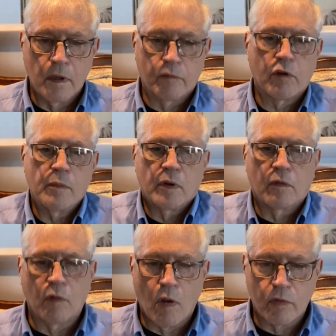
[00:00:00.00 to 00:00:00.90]
criminal
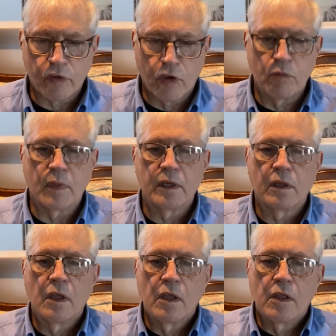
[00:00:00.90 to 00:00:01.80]
law,
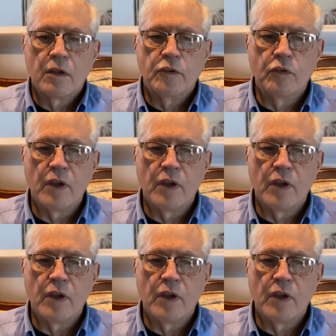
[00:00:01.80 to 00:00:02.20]
do